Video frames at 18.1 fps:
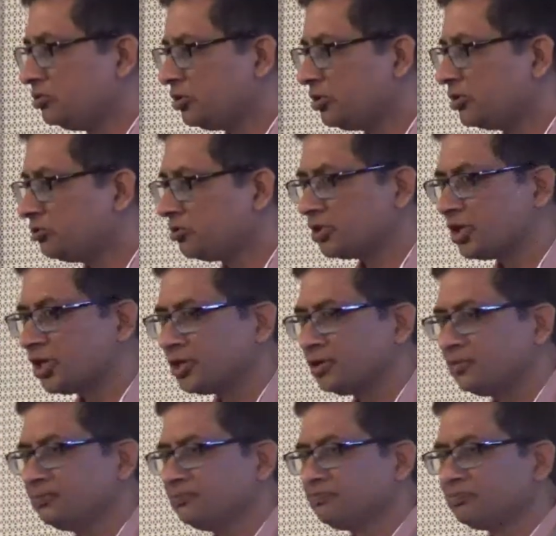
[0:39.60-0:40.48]
Do you know
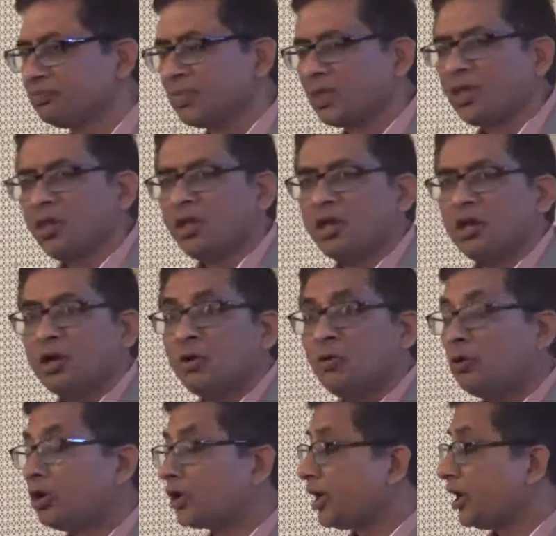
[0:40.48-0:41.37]
that?
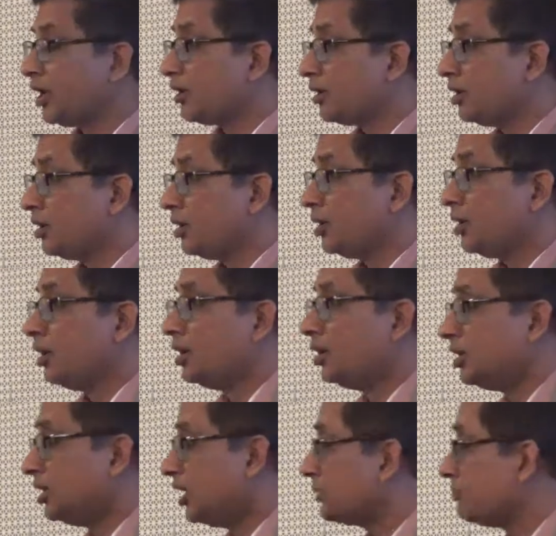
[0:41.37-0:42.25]
Okay.
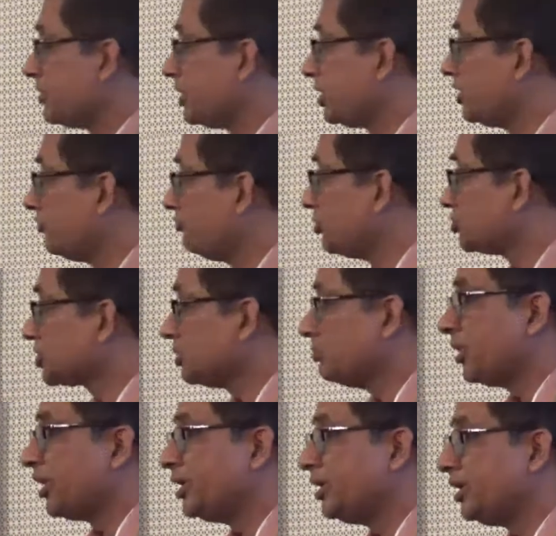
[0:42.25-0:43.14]
Let me give you
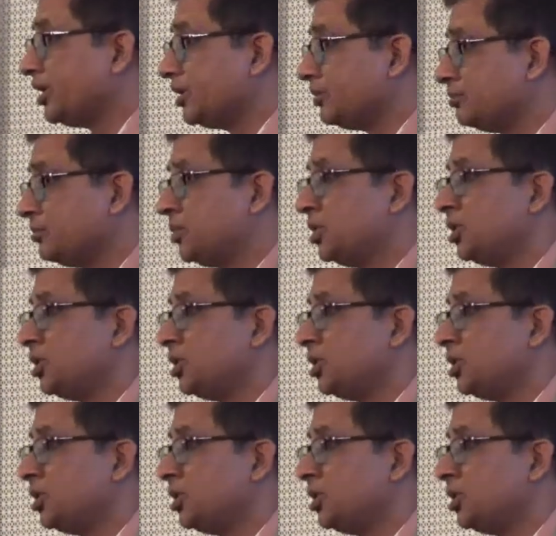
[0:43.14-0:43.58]
some idea.